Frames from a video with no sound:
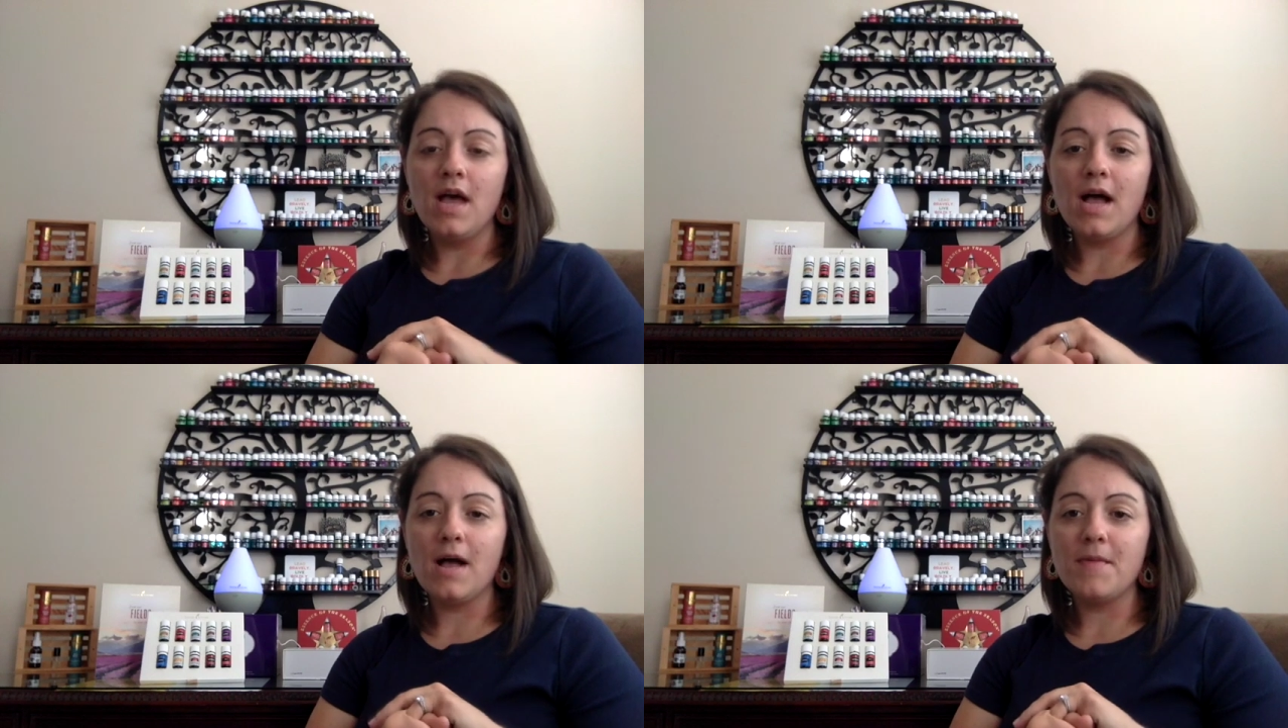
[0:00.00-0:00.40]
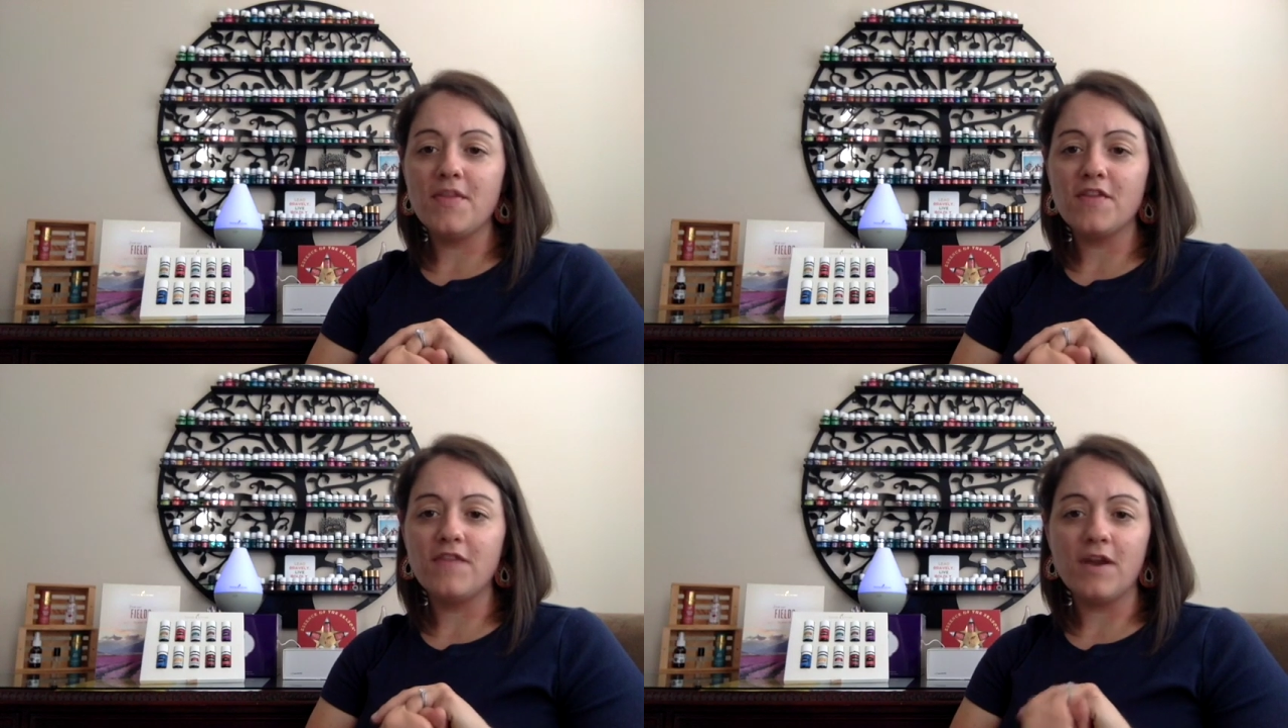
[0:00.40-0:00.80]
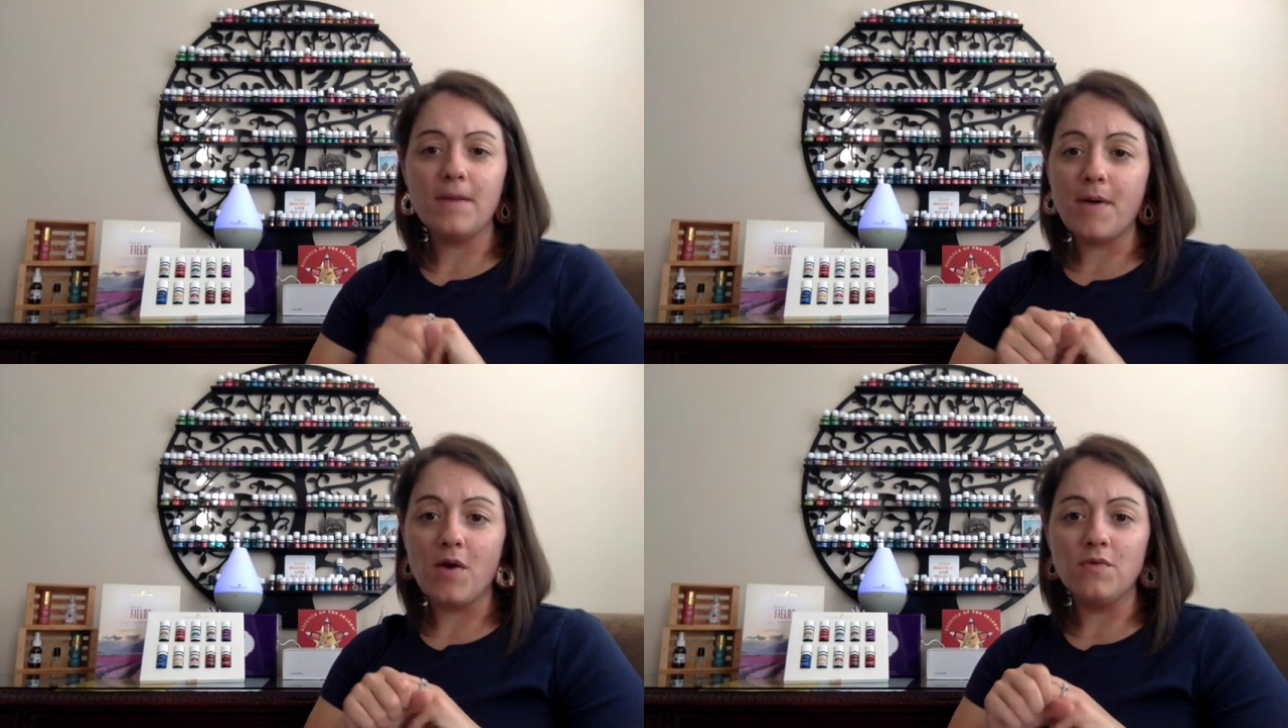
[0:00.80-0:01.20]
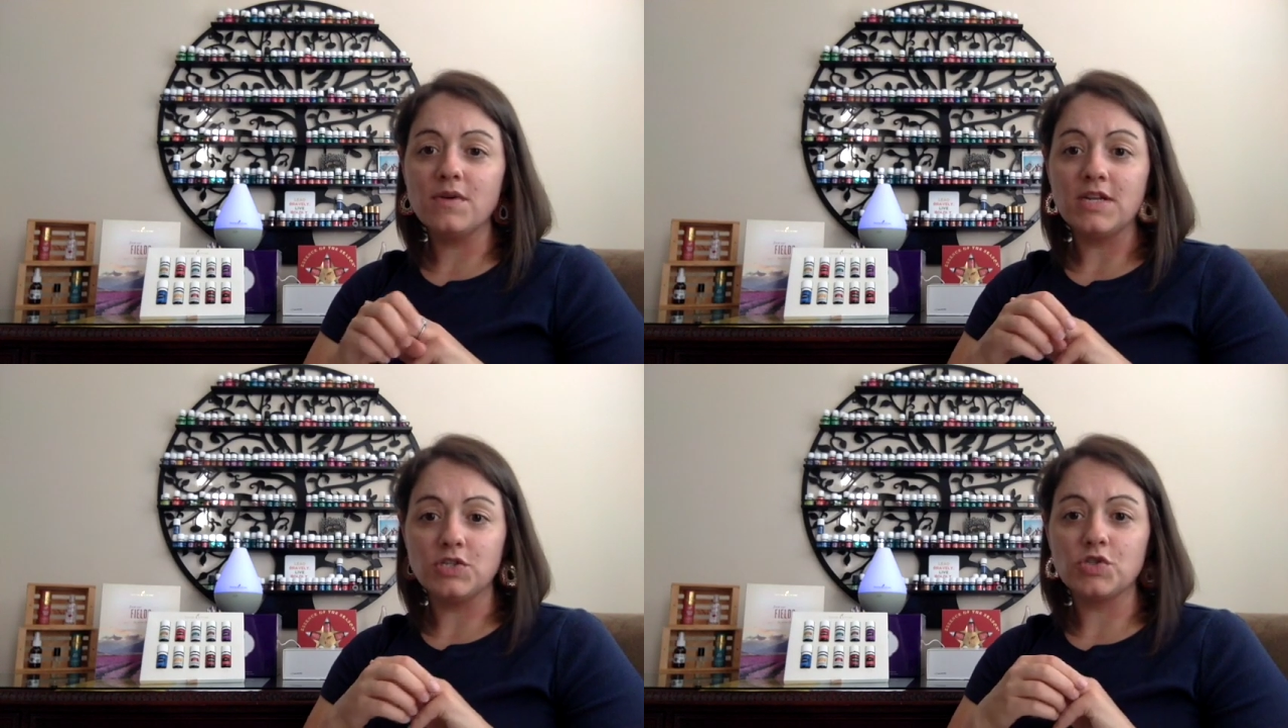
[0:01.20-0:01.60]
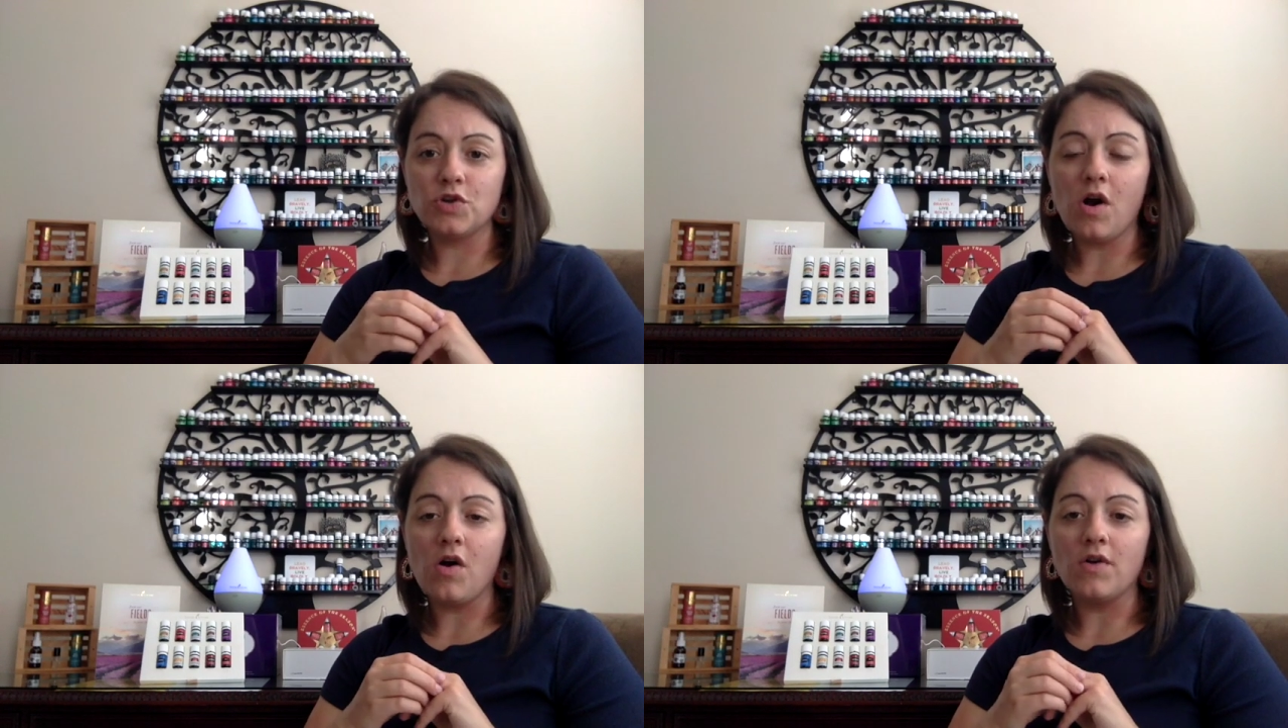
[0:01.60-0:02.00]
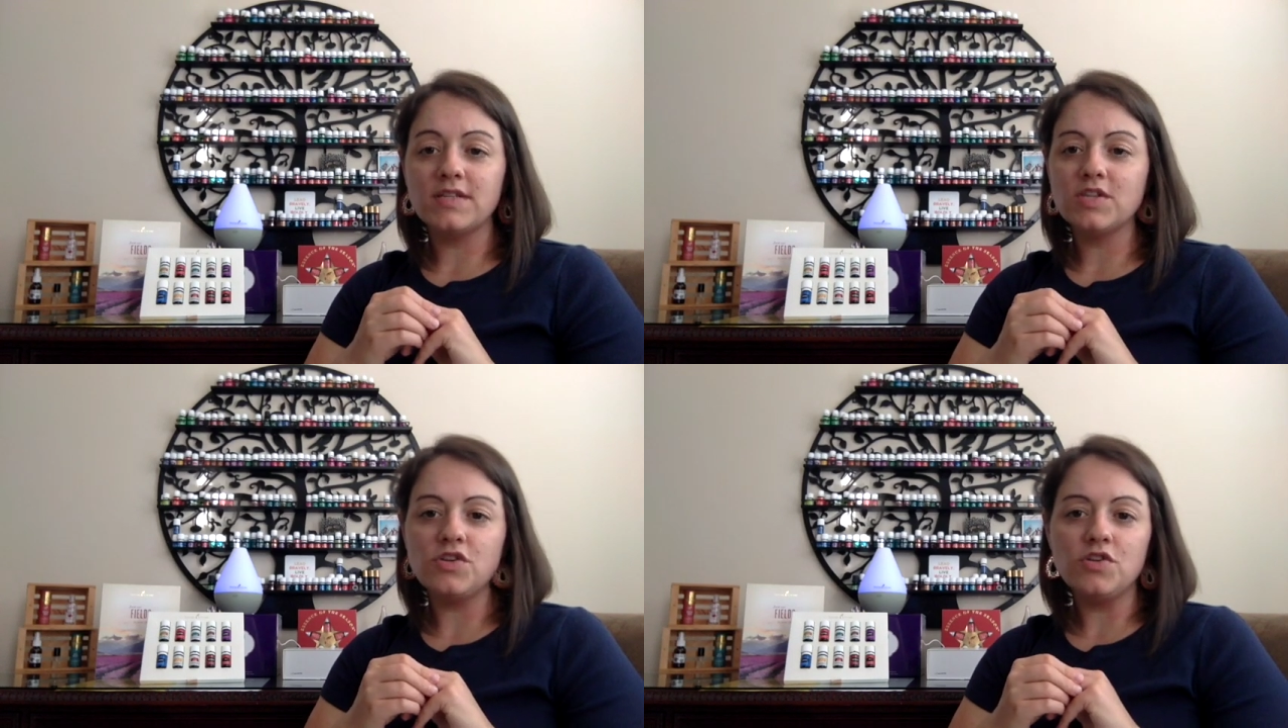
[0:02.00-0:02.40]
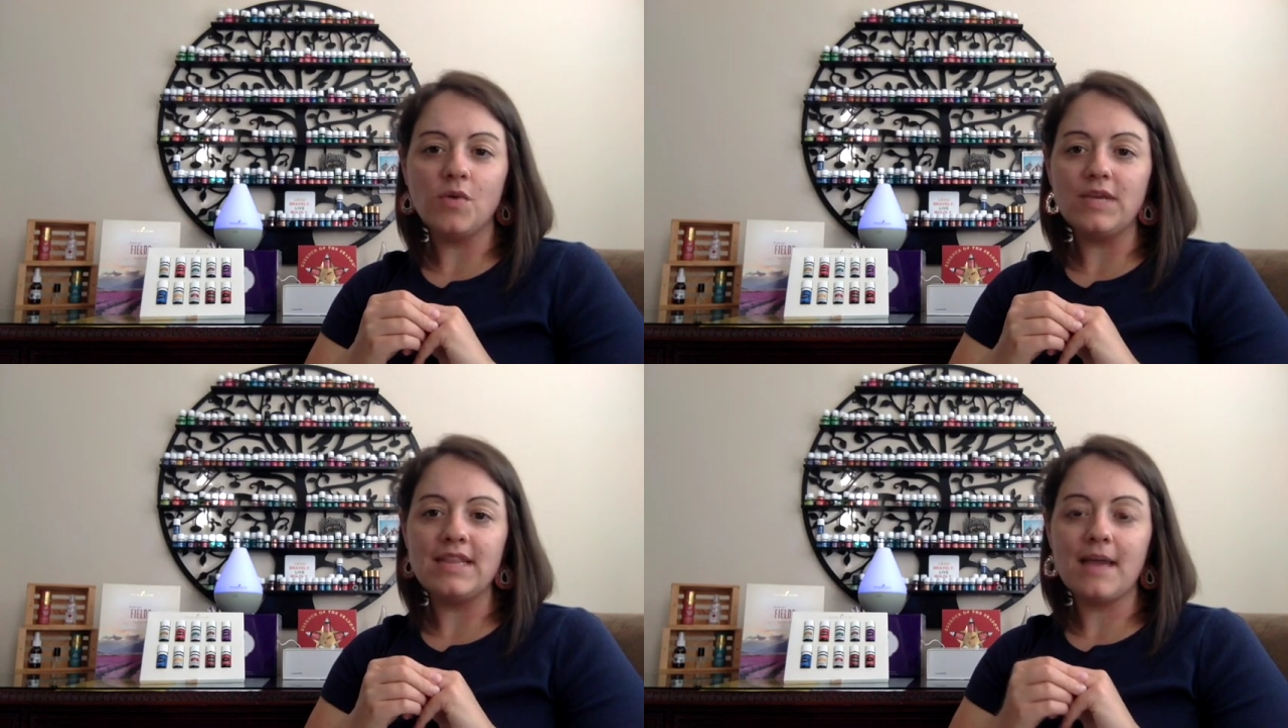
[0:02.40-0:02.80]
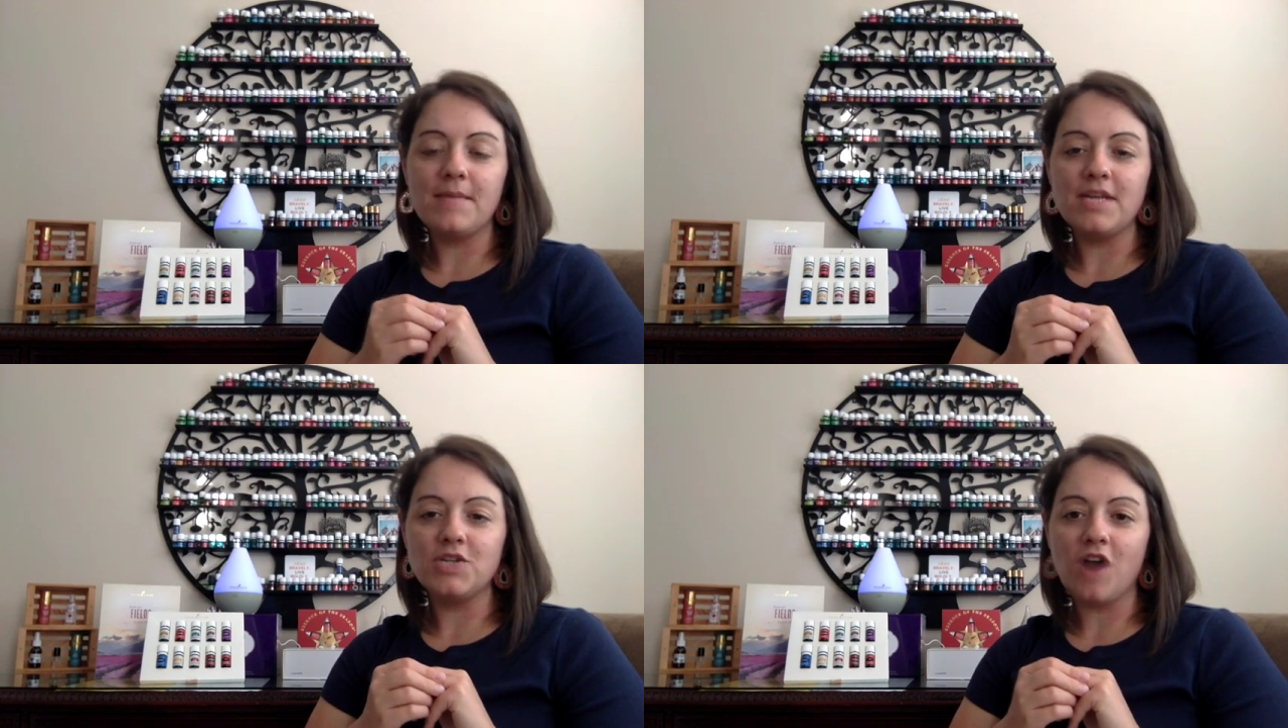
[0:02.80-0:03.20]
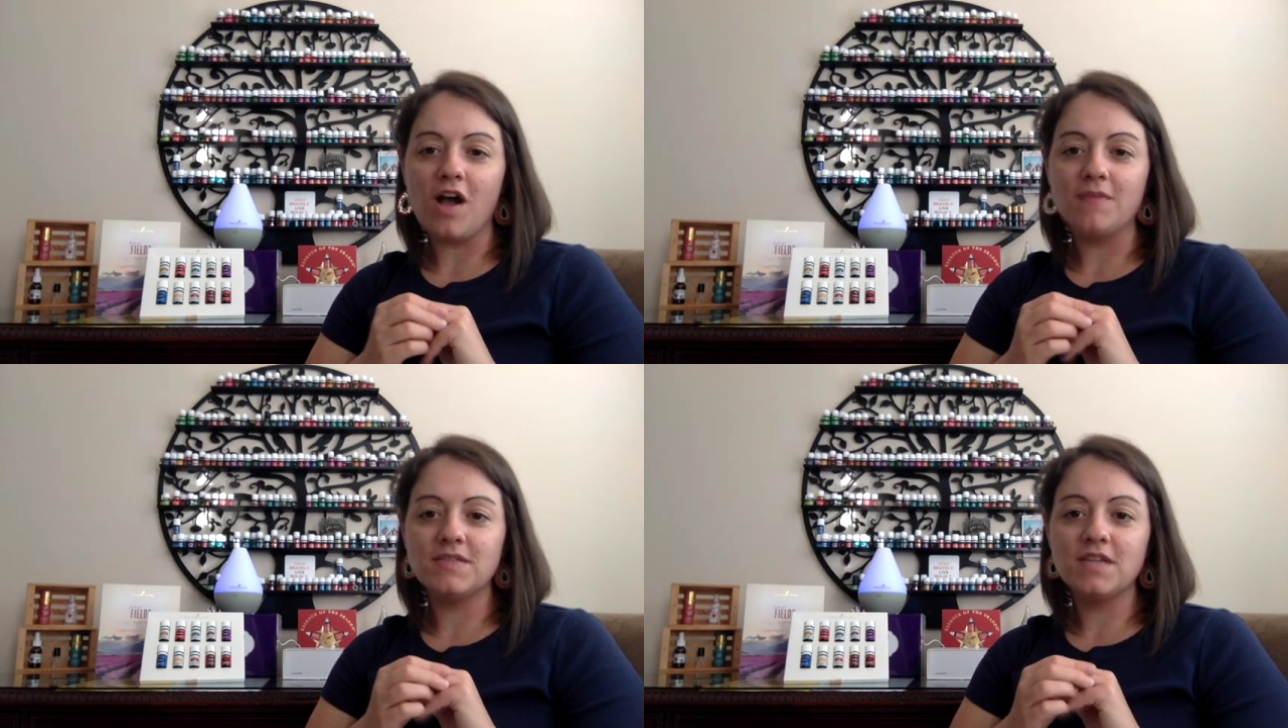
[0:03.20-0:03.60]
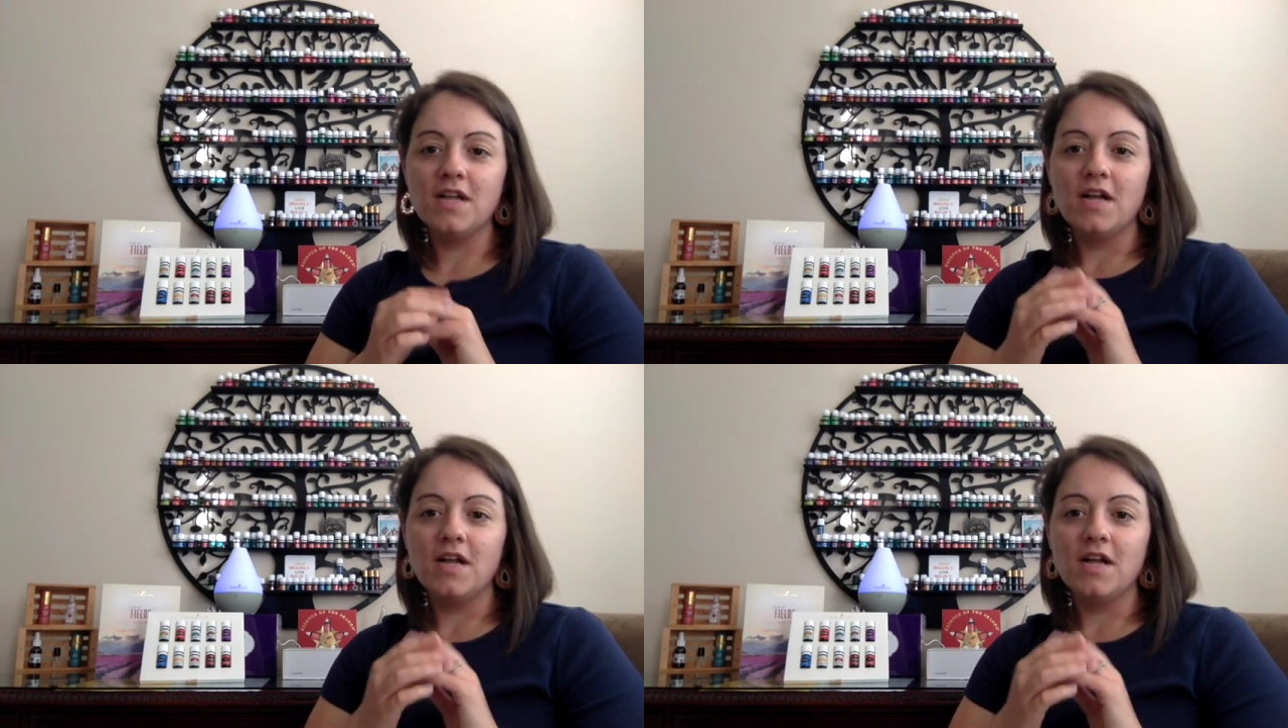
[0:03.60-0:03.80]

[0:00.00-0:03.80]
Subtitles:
and they're very potent and strong. And so you don't need that many drops